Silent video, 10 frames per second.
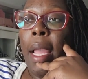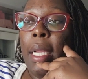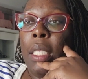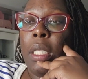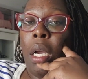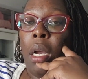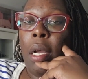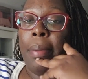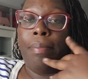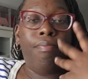And
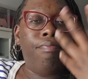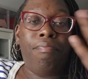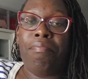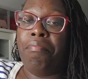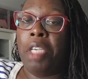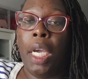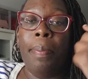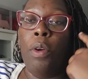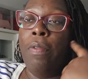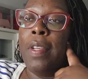um,
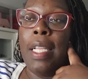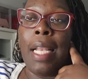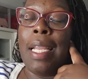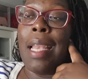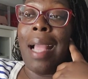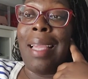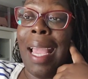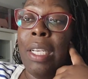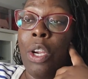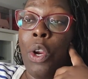unmoved. That did not
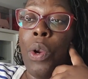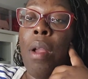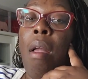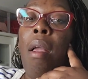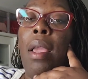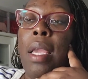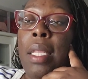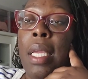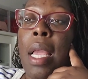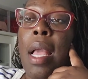gain her
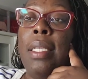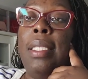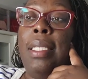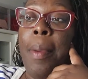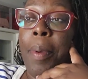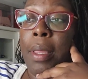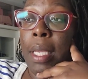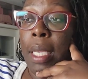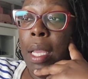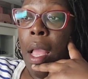any
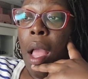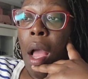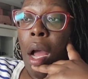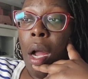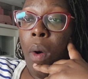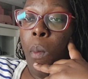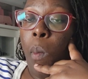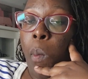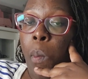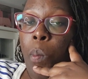sympathy.
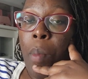Um...